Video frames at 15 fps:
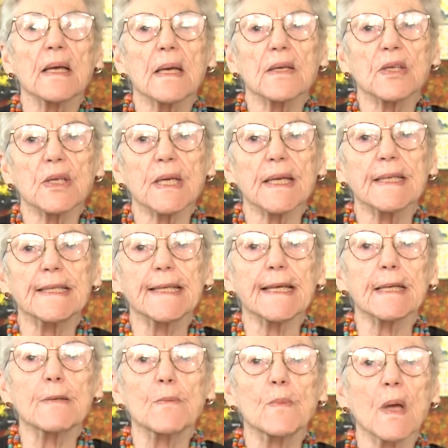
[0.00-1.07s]
She
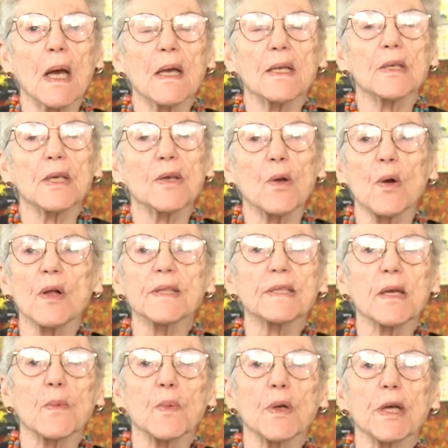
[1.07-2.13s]
called
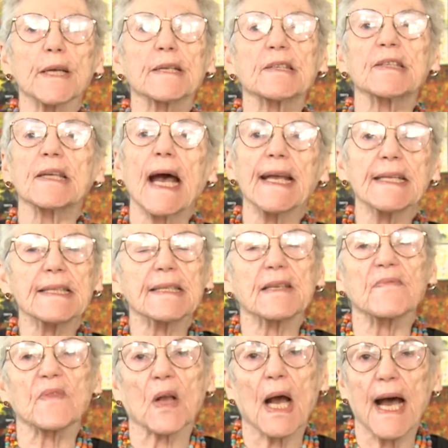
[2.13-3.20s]
her work sites
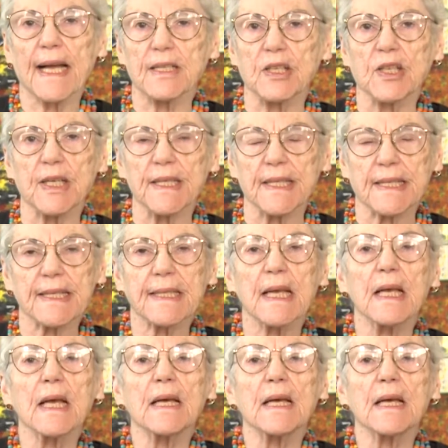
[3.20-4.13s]
of conscience.